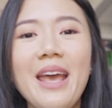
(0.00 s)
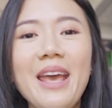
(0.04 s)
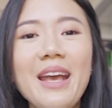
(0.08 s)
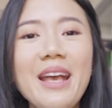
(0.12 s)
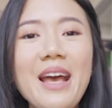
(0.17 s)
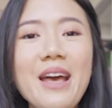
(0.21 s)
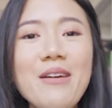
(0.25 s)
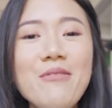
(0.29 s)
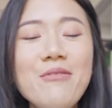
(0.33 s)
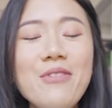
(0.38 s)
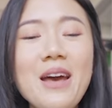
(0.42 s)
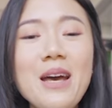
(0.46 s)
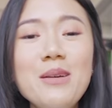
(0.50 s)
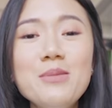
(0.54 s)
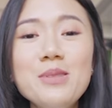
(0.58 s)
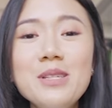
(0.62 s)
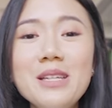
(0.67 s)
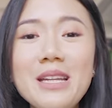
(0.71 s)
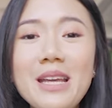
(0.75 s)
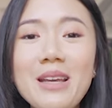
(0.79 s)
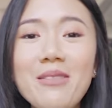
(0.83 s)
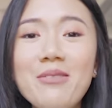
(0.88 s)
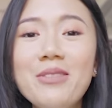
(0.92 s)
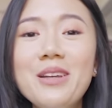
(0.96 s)
Hey Cam Fam,
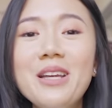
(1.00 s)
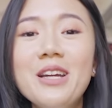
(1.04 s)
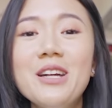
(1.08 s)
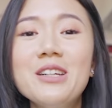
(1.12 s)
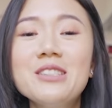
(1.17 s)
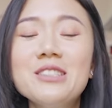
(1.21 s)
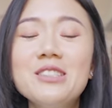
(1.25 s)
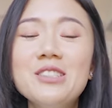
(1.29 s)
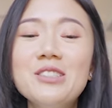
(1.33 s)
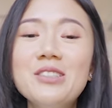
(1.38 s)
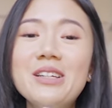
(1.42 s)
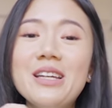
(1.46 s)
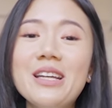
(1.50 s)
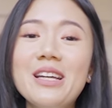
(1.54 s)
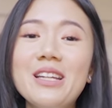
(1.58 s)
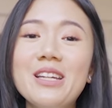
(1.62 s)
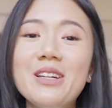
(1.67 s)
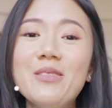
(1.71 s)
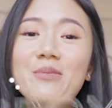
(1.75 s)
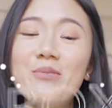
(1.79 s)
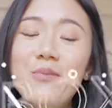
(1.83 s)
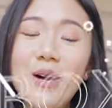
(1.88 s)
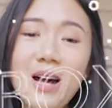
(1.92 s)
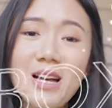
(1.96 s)
today we are doing an
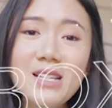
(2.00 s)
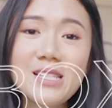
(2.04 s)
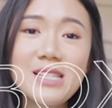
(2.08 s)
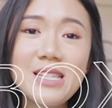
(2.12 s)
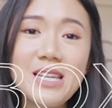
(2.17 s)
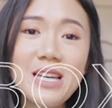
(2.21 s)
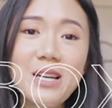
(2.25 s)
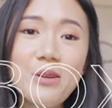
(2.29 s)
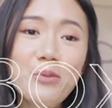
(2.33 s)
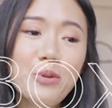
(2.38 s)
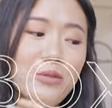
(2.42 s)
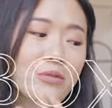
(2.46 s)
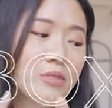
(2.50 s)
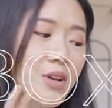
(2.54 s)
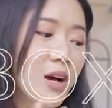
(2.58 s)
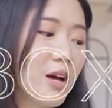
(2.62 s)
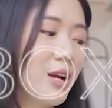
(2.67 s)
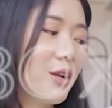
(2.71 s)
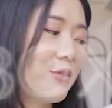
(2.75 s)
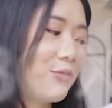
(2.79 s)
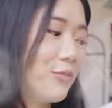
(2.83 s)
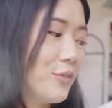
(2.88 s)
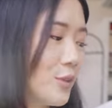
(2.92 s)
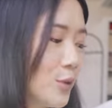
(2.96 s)
unboxing. We've
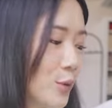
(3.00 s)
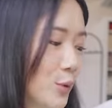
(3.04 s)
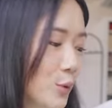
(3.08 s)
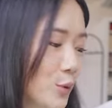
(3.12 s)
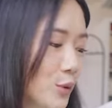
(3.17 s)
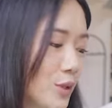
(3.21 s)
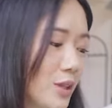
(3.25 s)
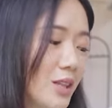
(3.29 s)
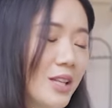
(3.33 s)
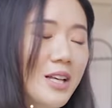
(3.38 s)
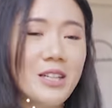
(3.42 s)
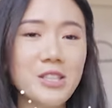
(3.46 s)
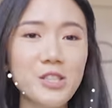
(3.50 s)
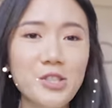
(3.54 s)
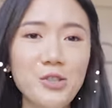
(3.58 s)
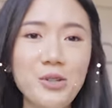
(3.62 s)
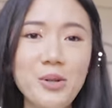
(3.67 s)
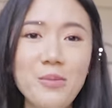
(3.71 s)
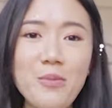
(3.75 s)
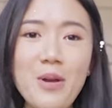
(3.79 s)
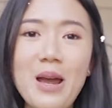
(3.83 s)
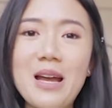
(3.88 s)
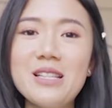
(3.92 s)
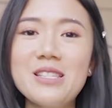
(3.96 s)
got a few
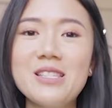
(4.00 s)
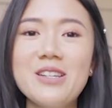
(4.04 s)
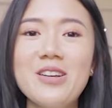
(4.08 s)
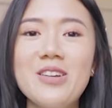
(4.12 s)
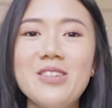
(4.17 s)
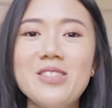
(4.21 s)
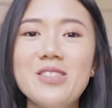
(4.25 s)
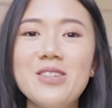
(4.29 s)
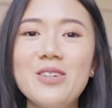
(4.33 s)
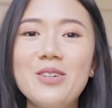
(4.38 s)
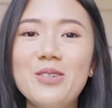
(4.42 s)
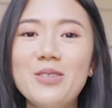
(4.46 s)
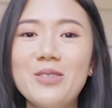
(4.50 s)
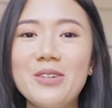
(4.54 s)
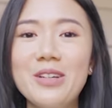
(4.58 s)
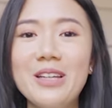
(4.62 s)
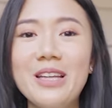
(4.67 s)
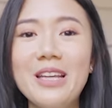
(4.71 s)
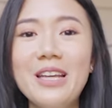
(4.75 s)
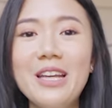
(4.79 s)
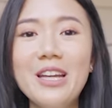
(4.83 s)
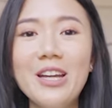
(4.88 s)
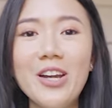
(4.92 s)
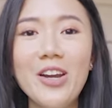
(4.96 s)
luxury brands also over
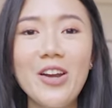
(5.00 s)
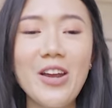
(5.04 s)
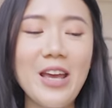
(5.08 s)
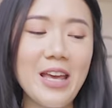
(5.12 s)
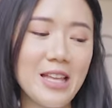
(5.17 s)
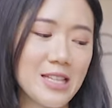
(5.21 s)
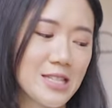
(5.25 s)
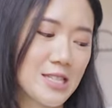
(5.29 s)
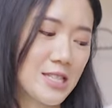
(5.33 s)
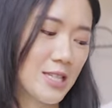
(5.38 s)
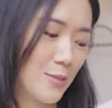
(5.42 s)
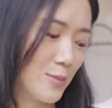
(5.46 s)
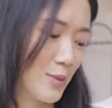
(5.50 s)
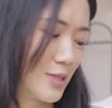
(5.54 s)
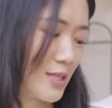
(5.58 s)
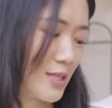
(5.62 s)
here and some